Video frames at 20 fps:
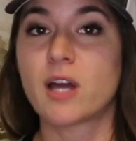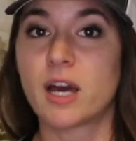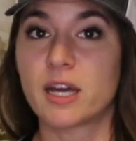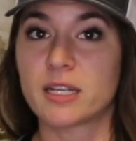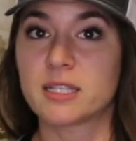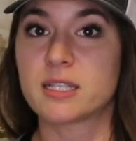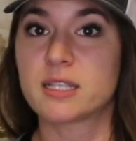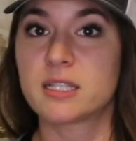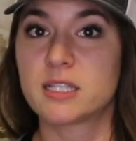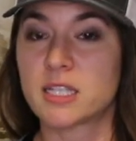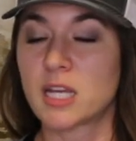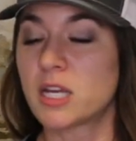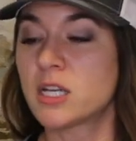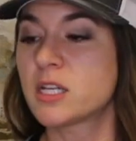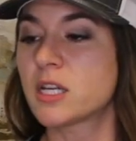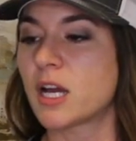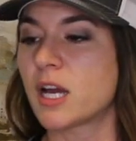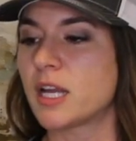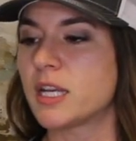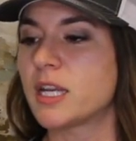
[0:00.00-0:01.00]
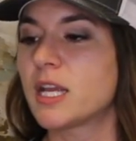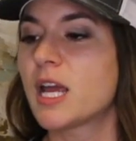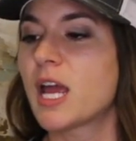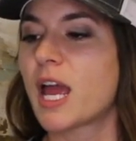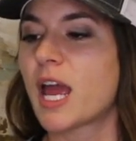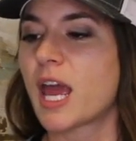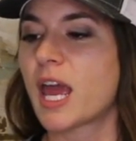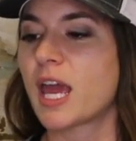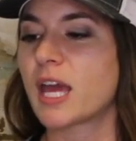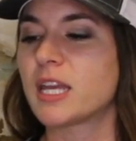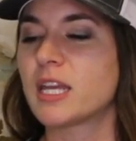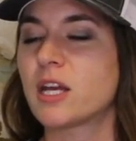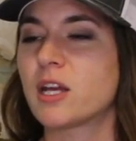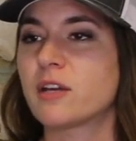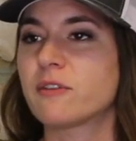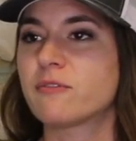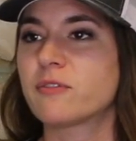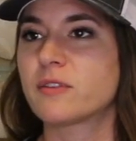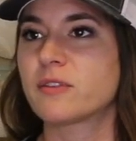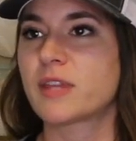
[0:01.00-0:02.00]
got a stun gun. And
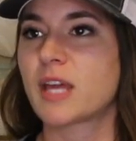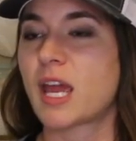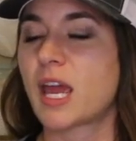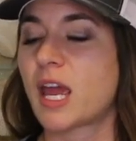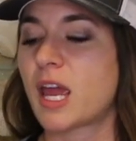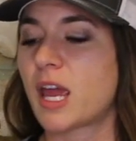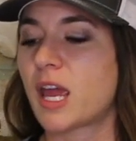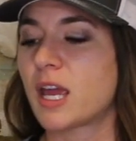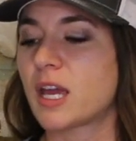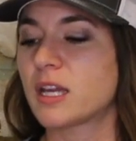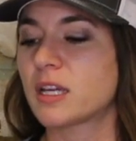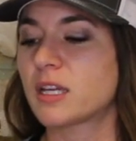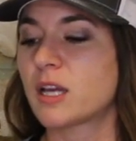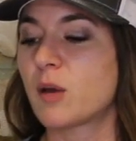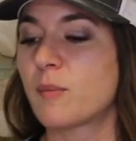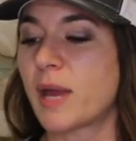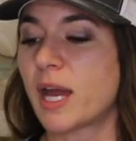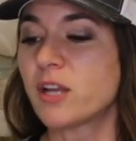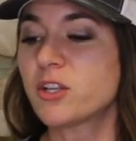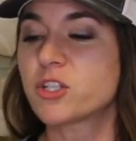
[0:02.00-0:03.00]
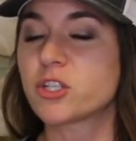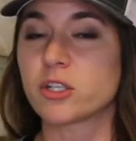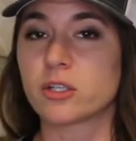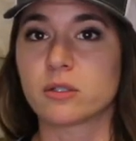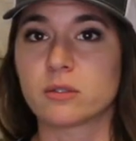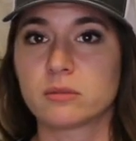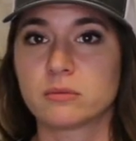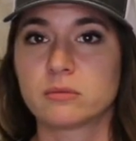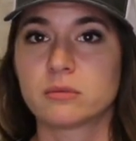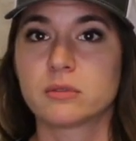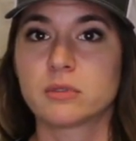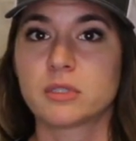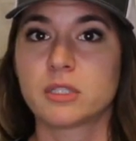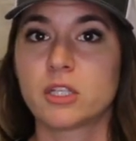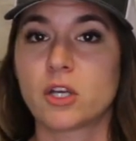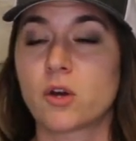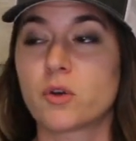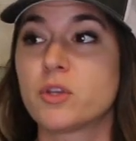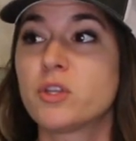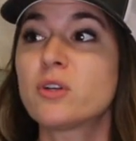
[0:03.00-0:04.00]
if they come at you,
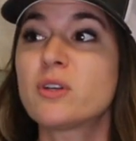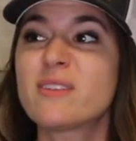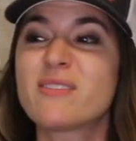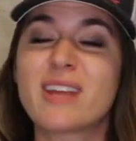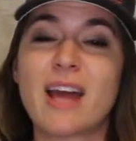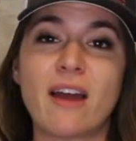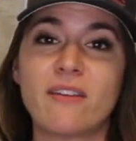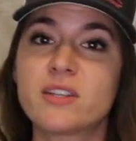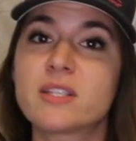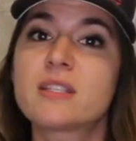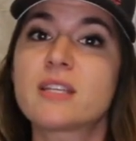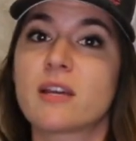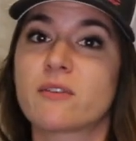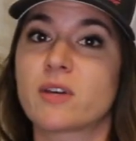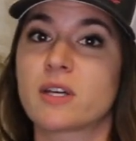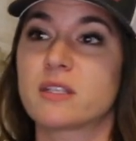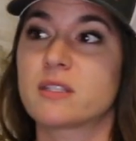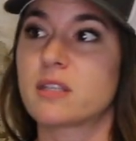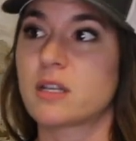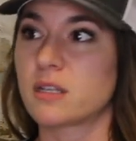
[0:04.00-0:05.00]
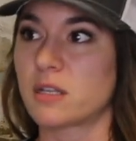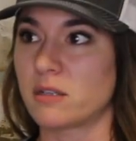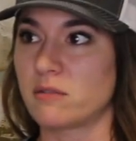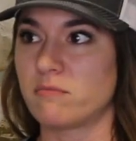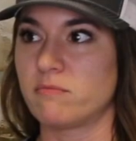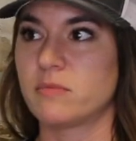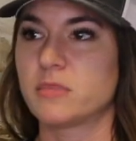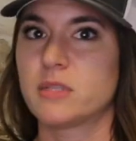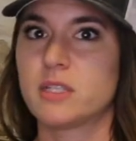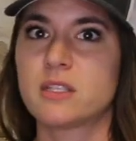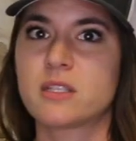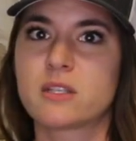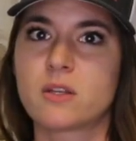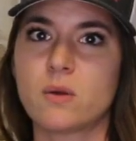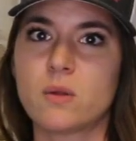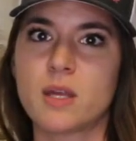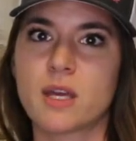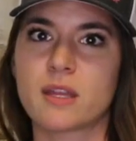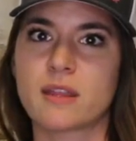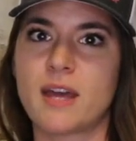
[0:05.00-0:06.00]
you don't even have to say I've got a stun gun. Just
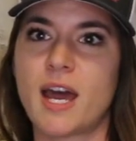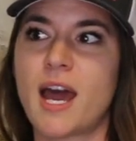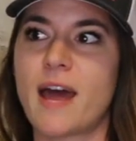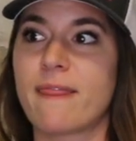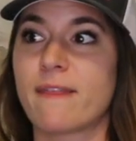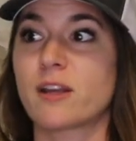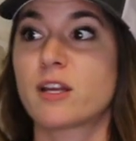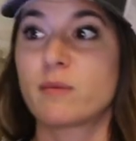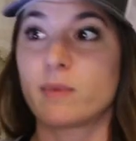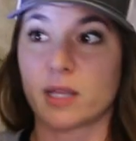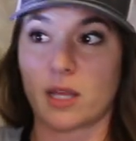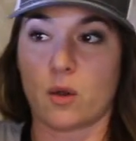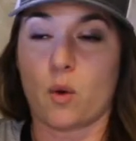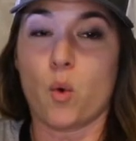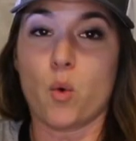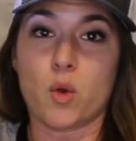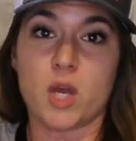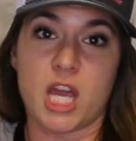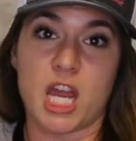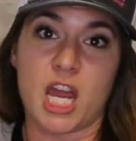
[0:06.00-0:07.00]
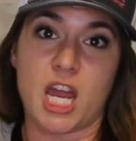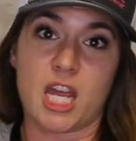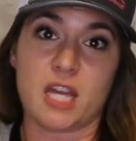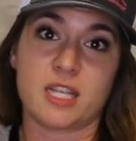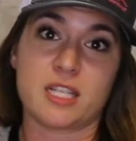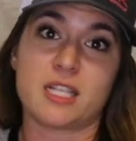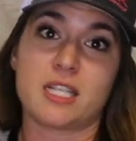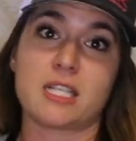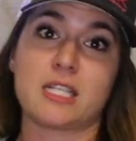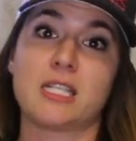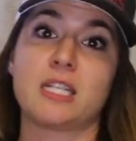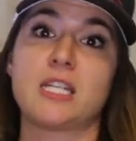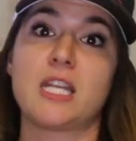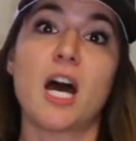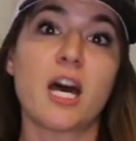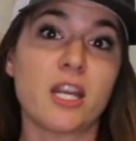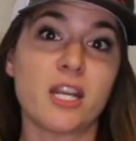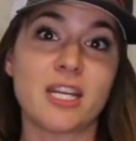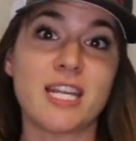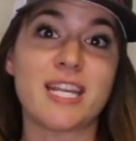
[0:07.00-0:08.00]
go like that. They're gonna be like, okay, this is
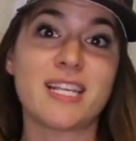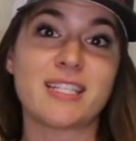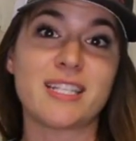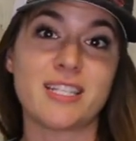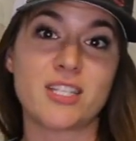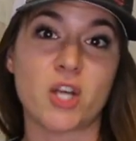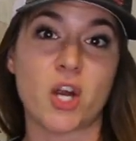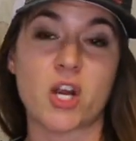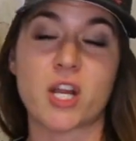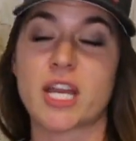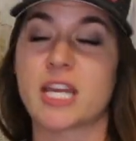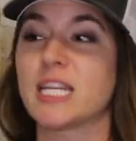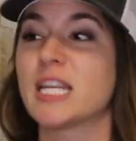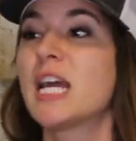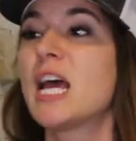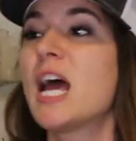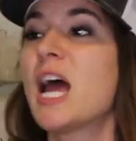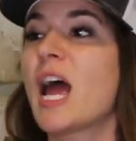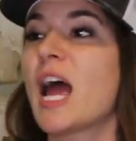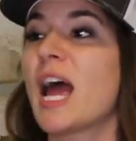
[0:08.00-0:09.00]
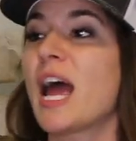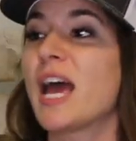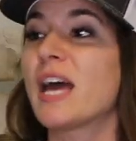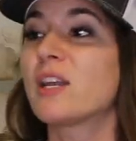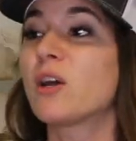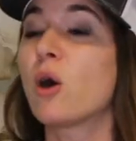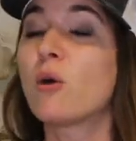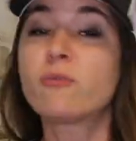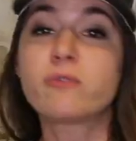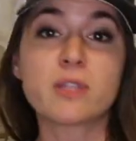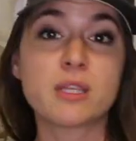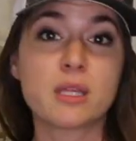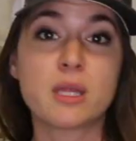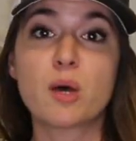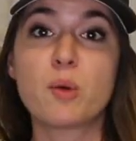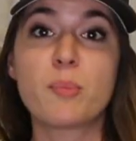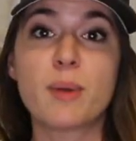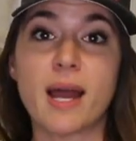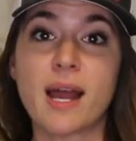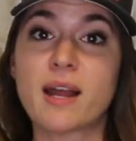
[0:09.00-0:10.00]
not an easy target. And hopefully
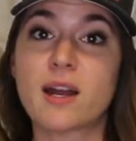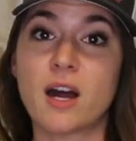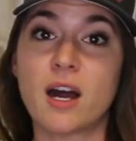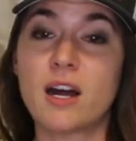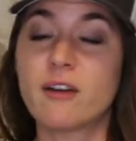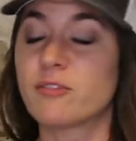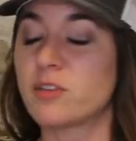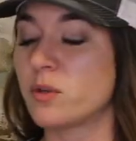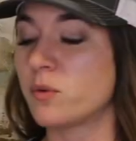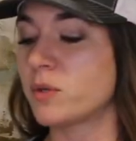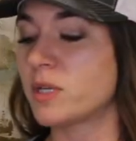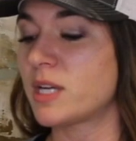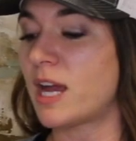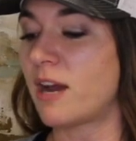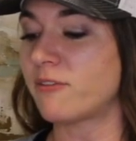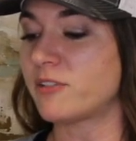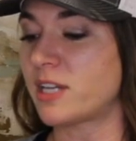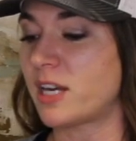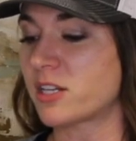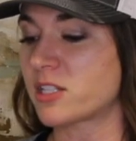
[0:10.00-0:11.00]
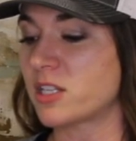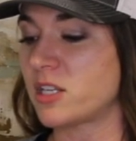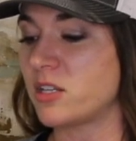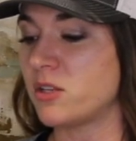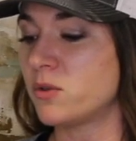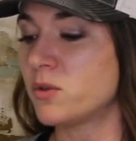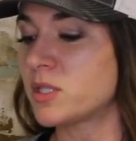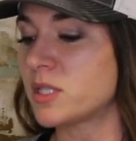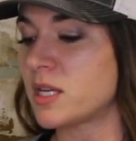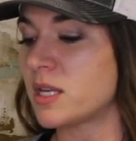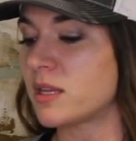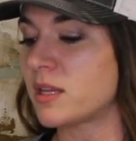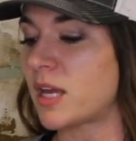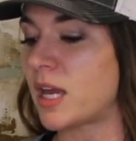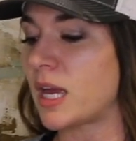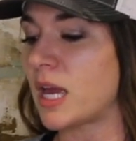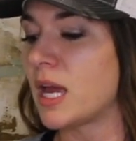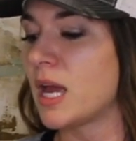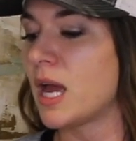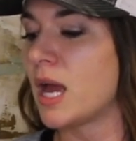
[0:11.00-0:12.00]
they'll back off and you wouldn't have to actually use
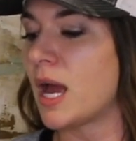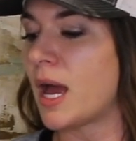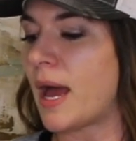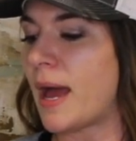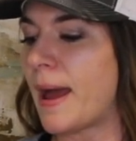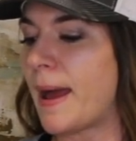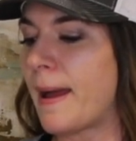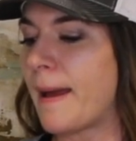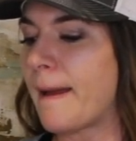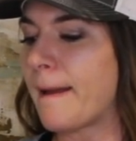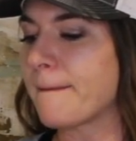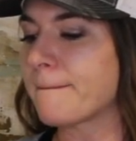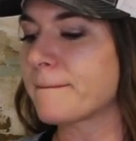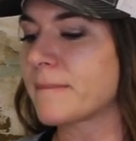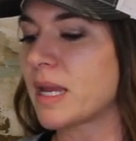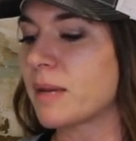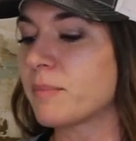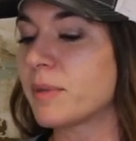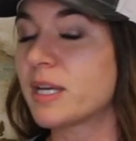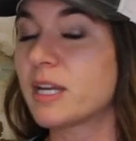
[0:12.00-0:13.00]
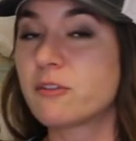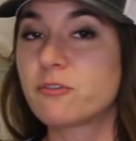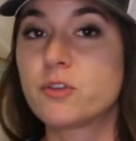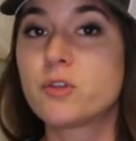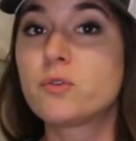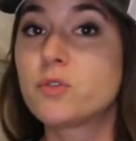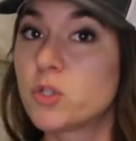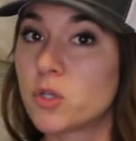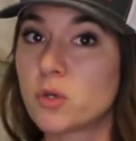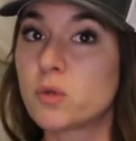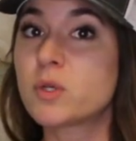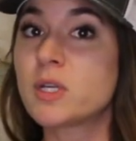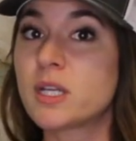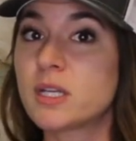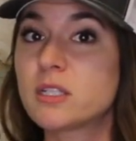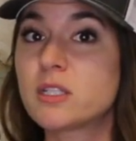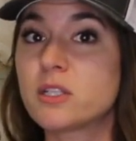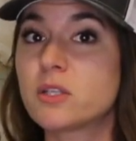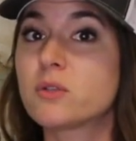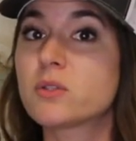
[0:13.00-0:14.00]
anything. But if you do
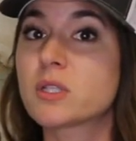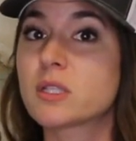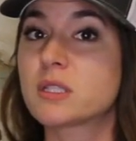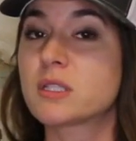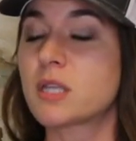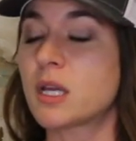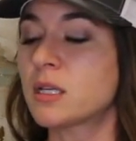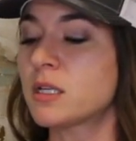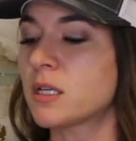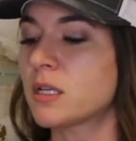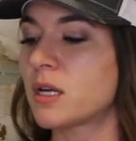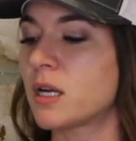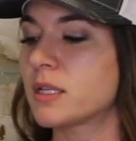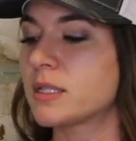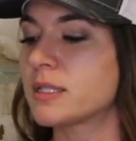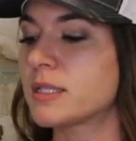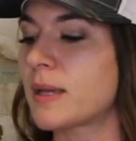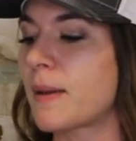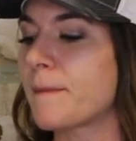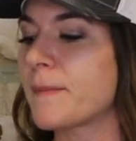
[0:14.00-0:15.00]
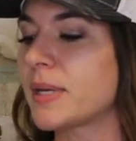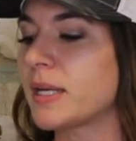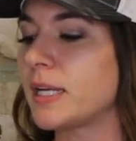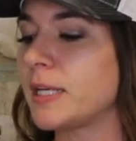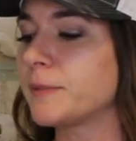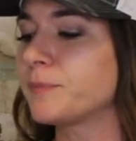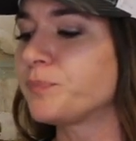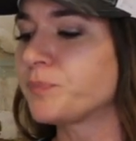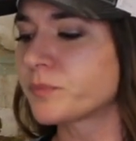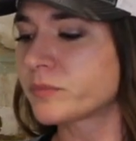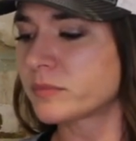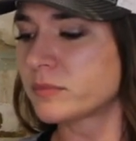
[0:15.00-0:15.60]
need to use a stun gun on somebody,